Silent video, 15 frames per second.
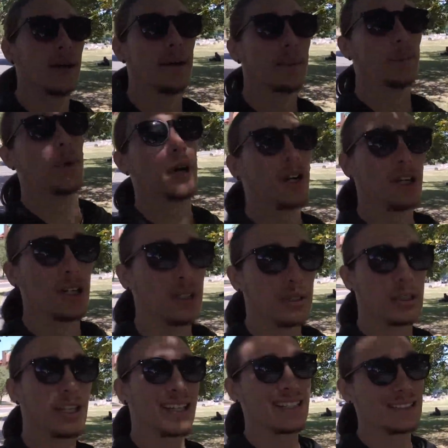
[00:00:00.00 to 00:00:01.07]
but
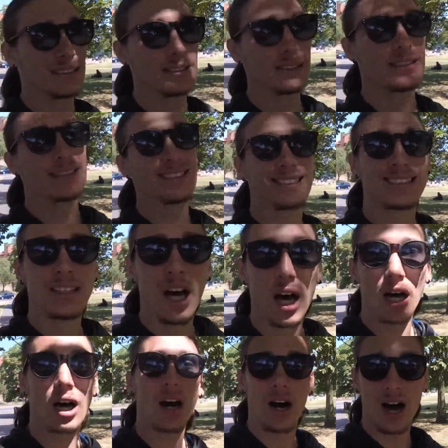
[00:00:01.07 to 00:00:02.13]
like it's not
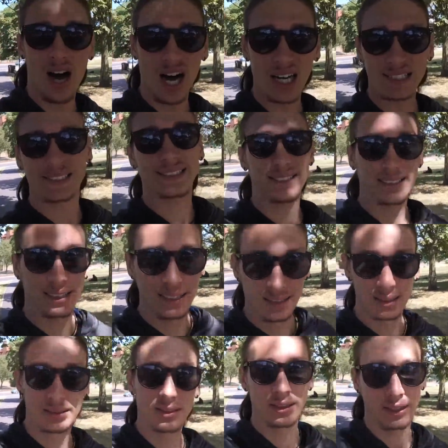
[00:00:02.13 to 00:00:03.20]
hot
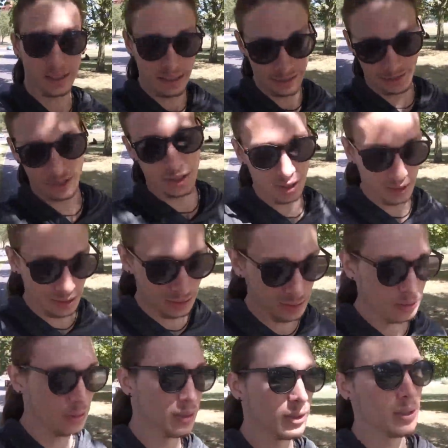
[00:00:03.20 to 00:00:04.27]
either.
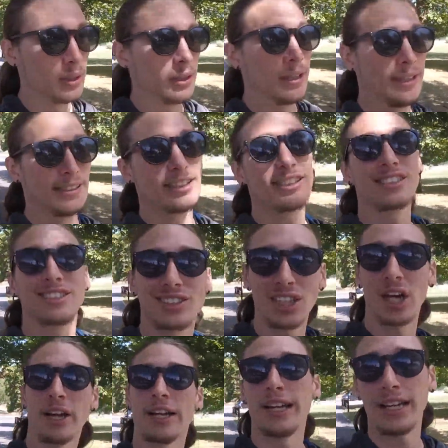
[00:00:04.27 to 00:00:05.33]
It's
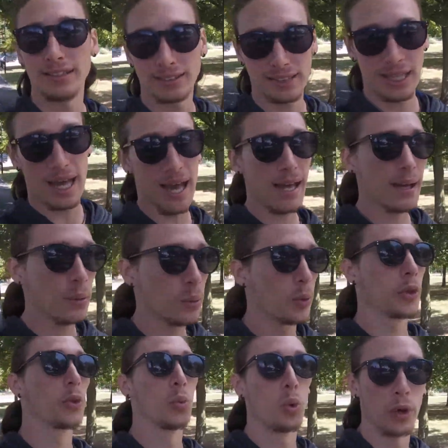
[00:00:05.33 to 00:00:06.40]
sunny outside with
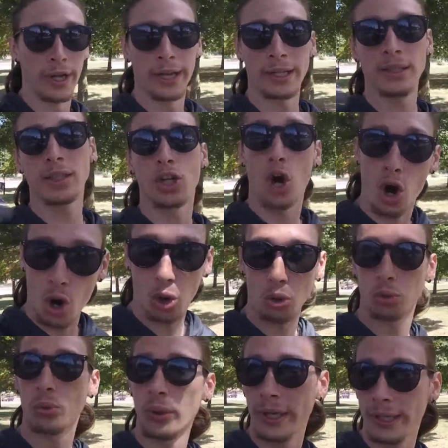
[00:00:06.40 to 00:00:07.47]
wind, cold
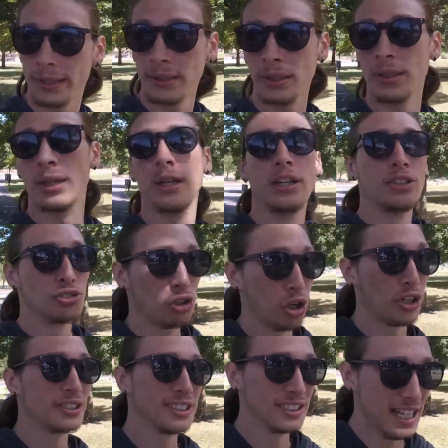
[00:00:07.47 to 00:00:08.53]
wind, so
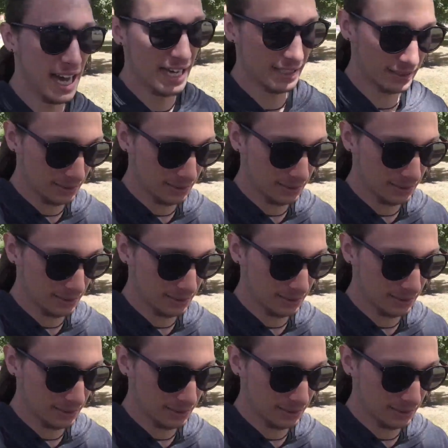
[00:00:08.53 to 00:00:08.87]
it's nice.